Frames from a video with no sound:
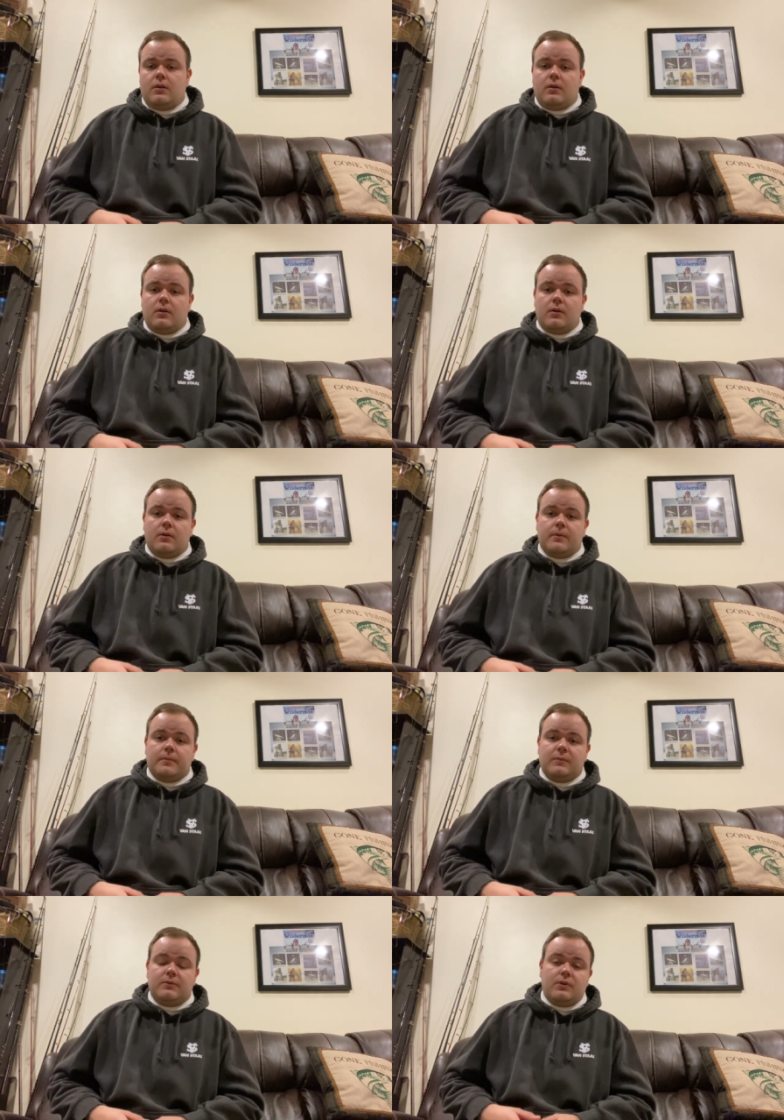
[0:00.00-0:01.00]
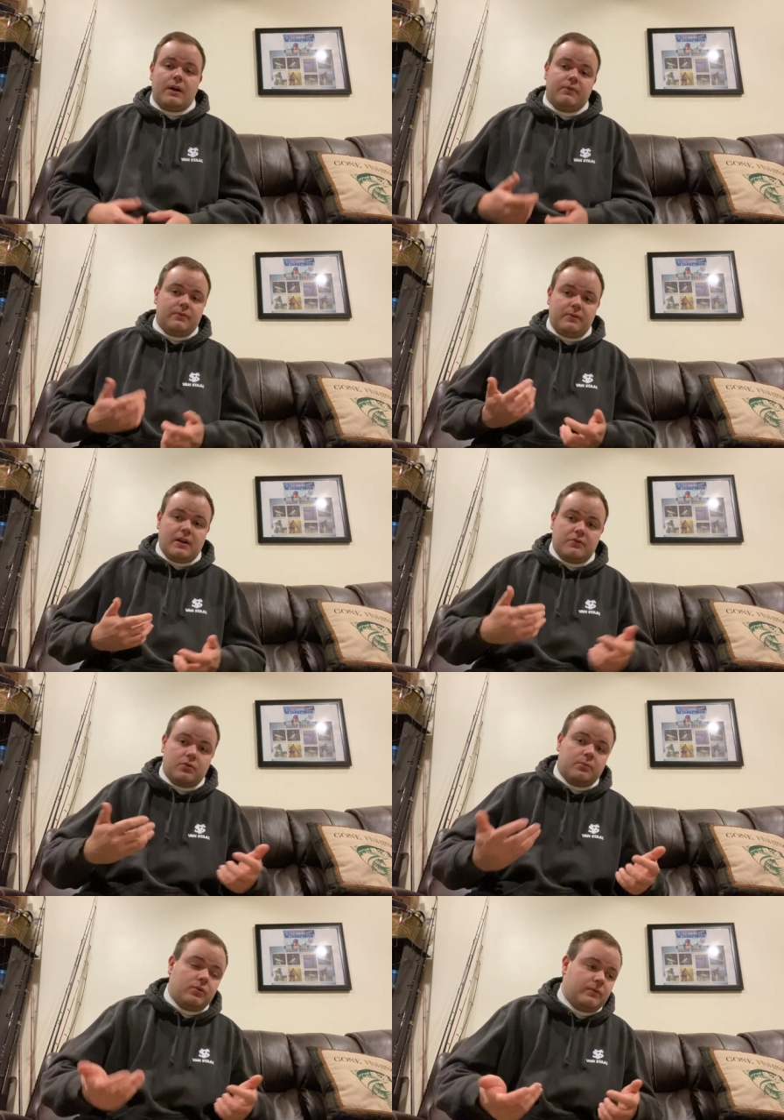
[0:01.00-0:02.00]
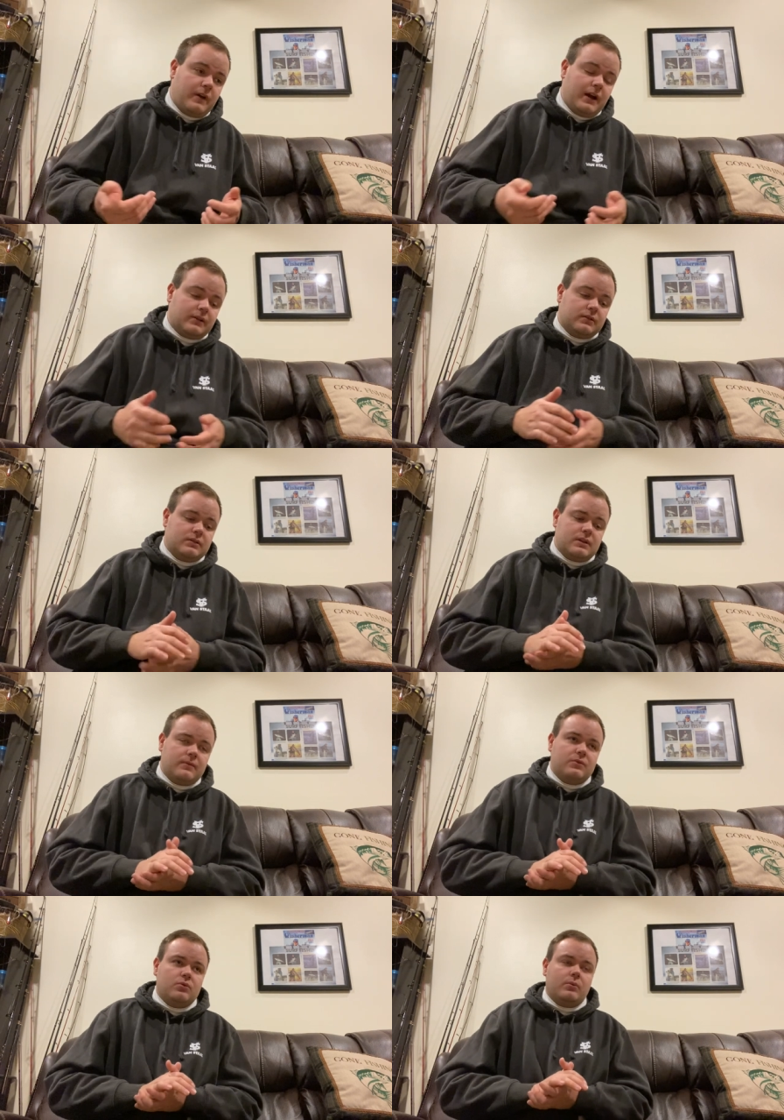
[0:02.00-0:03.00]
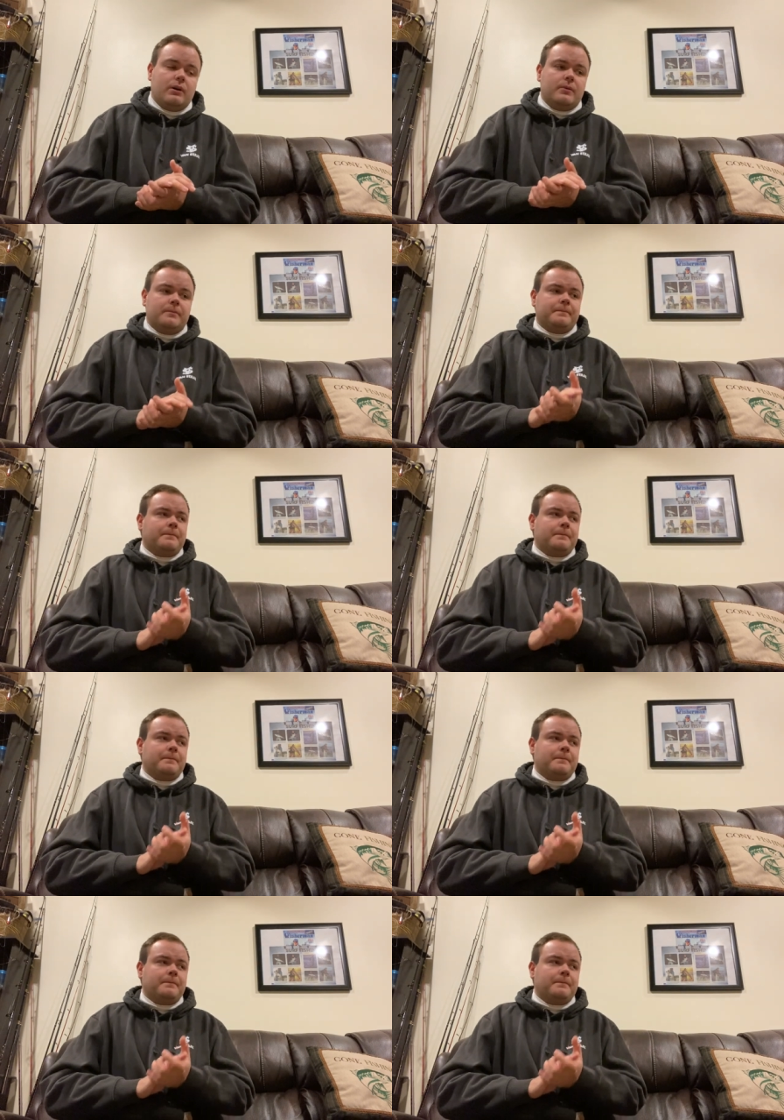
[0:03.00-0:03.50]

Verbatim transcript: um, if you have unfavorable factors have you well.